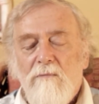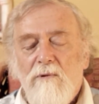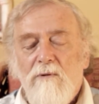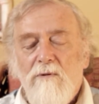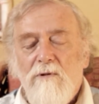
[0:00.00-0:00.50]

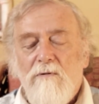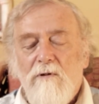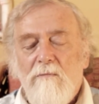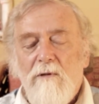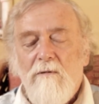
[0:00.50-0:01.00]
pause
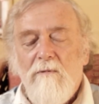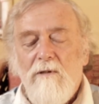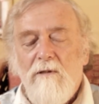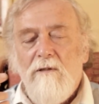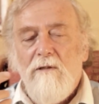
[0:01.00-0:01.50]
for a
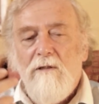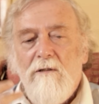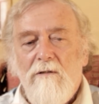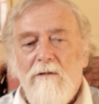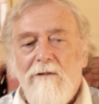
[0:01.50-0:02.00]
moment
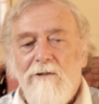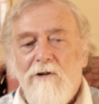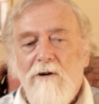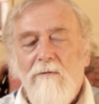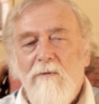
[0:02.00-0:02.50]
and
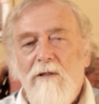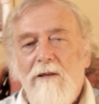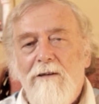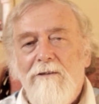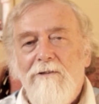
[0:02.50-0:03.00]
turn
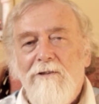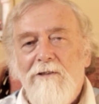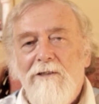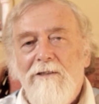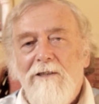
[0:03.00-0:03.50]
within
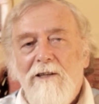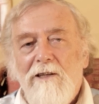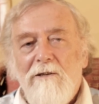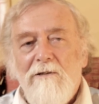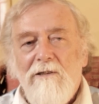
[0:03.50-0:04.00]
and
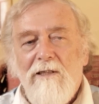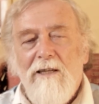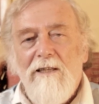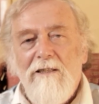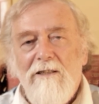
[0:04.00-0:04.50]
get
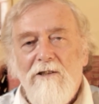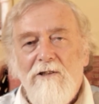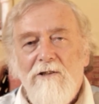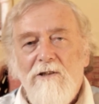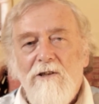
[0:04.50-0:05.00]
into
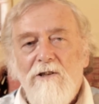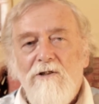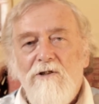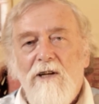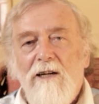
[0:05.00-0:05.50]
this
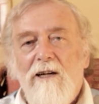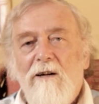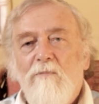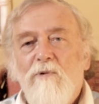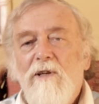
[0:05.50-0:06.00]

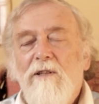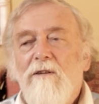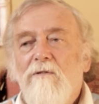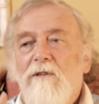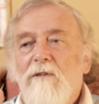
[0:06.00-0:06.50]
gentle
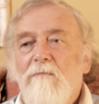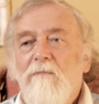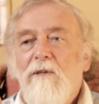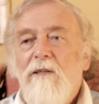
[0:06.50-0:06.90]
breathing rhythm.